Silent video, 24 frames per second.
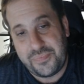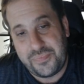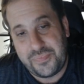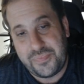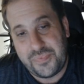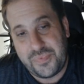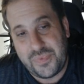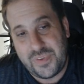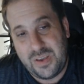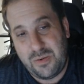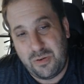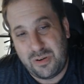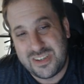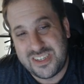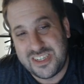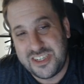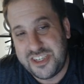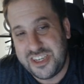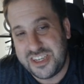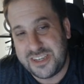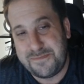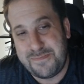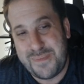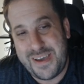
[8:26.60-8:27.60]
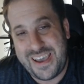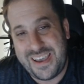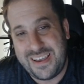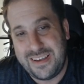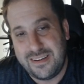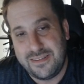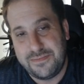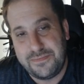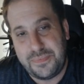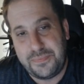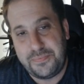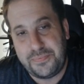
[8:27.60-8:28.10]
It wasn't just meh.
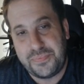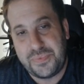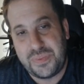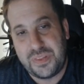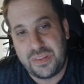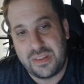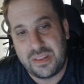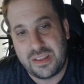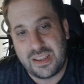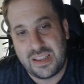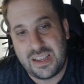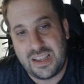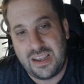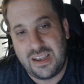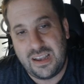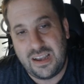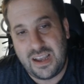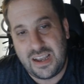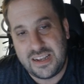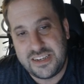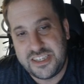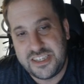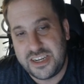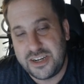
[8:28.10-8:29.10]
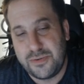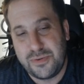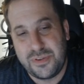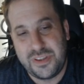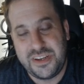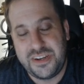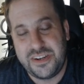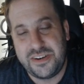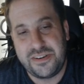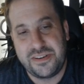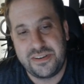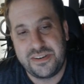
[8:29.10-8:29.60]
I genuinely
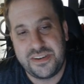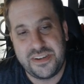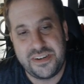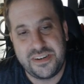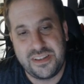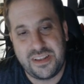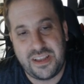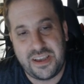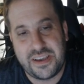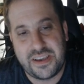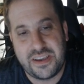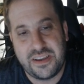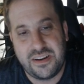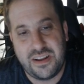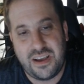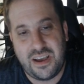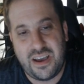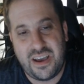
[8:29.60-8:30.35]
didn't like it.